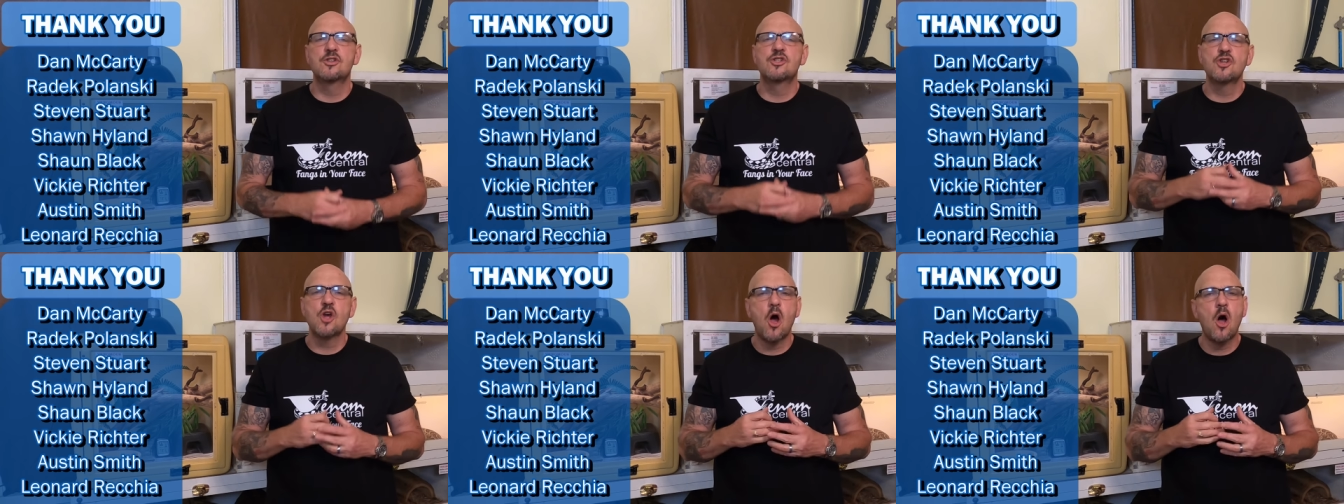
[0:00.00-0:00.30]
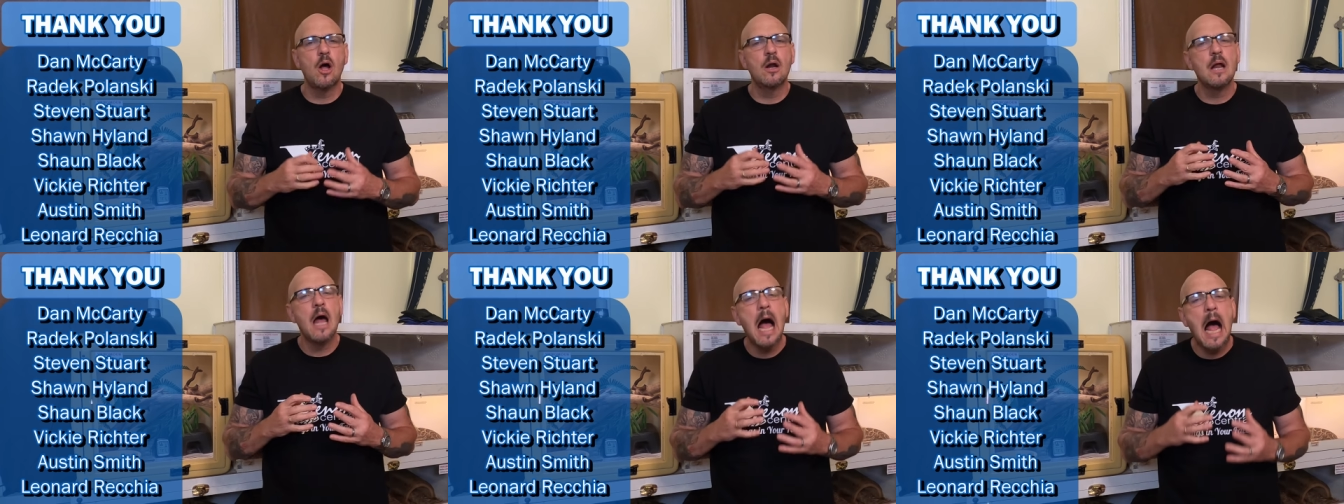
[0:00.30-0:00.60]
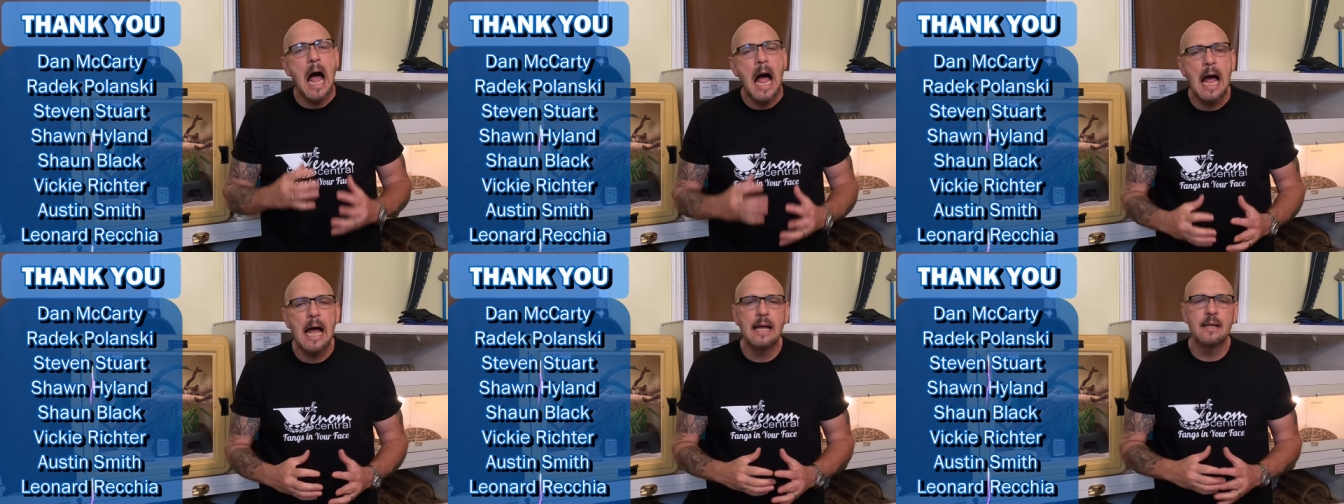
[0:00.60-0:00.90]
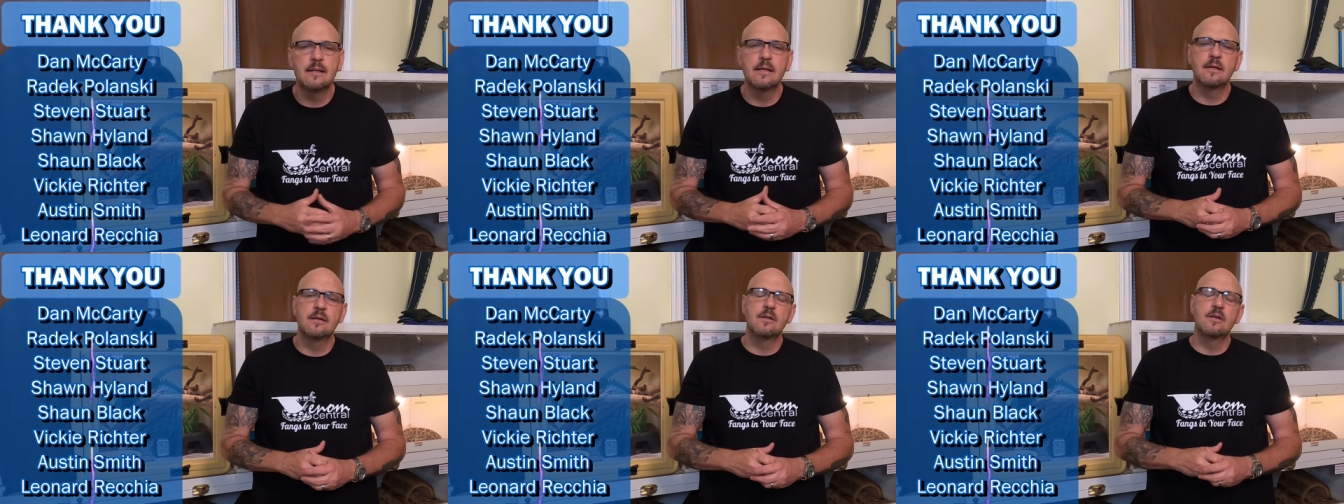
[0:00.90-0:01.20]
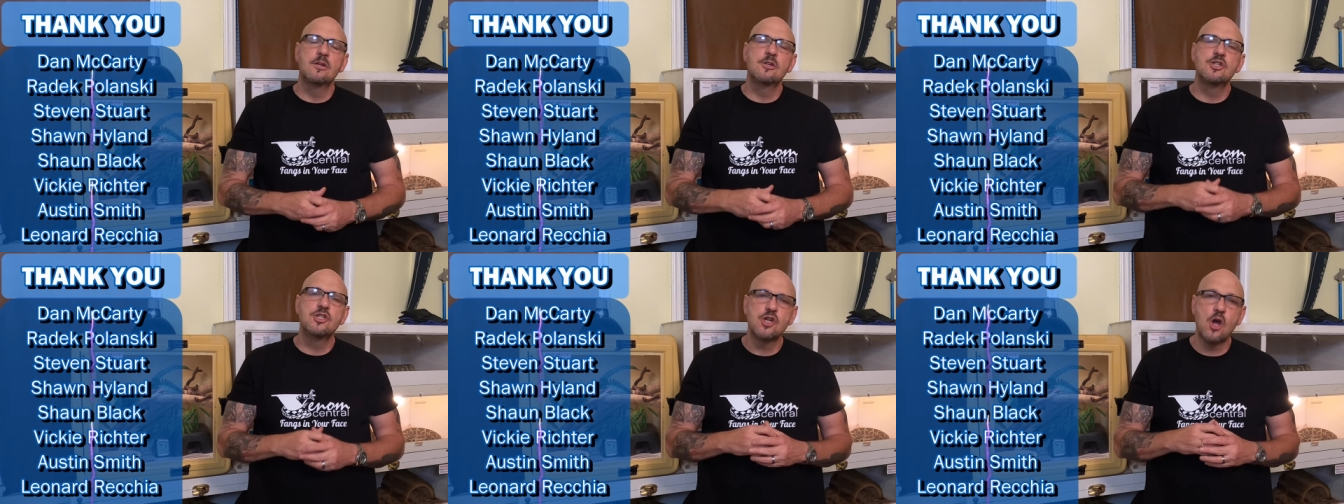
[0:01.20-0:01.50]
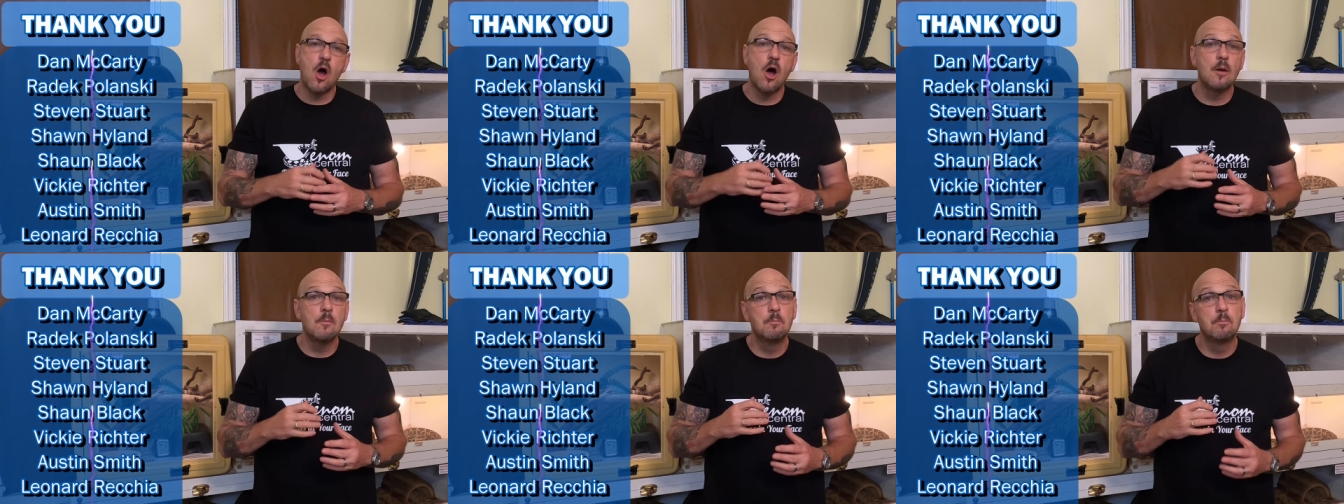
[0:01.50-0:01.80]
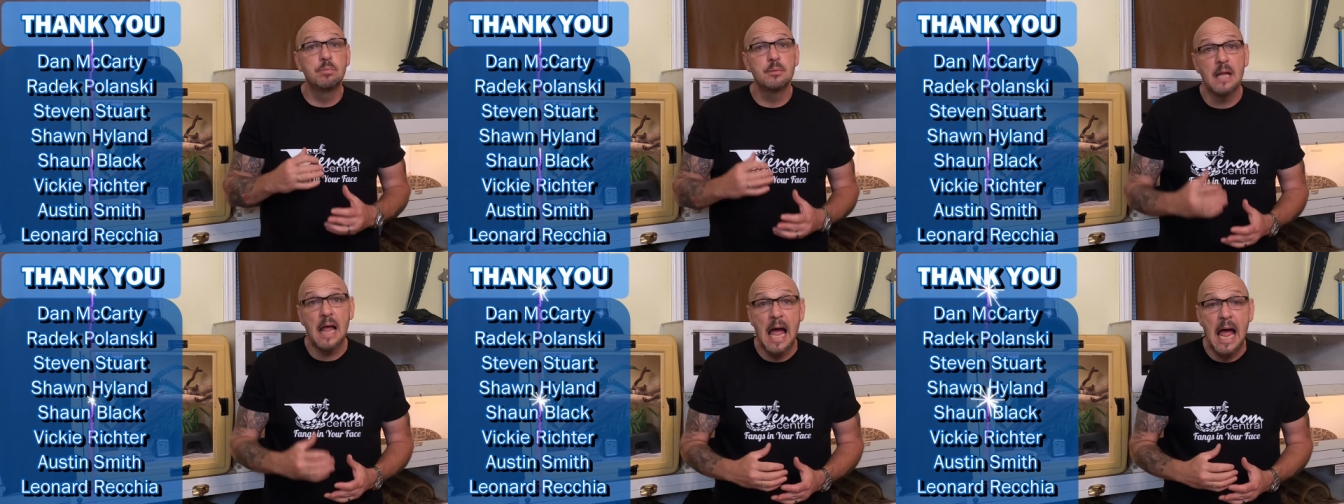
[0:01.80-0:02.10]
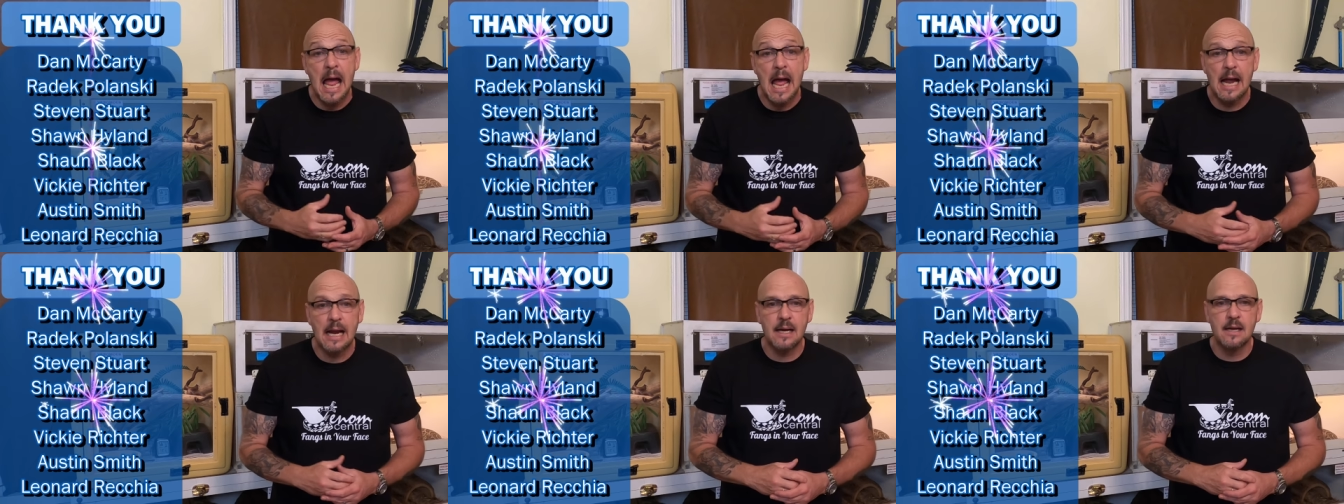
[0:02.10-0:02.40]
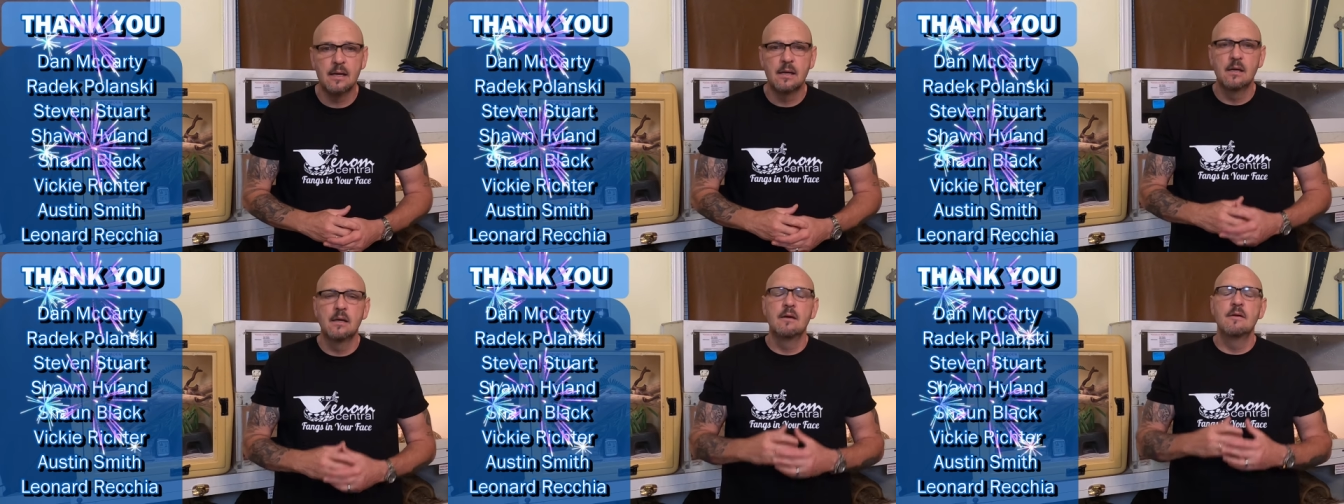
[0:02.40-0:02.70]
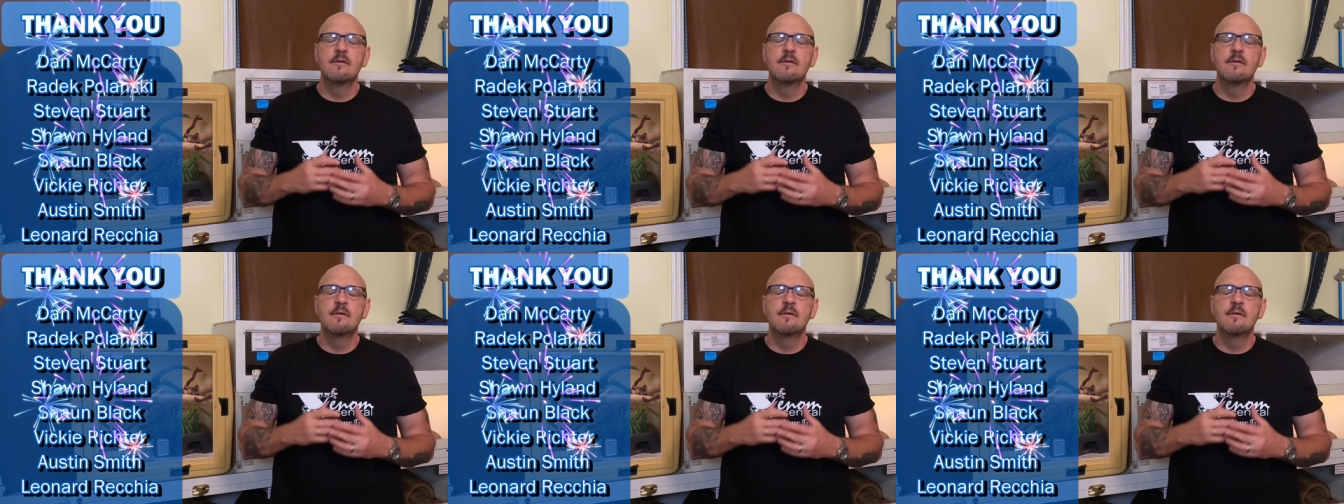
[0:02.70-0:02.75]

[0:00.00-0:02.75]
Sean Hyland, Sean Black,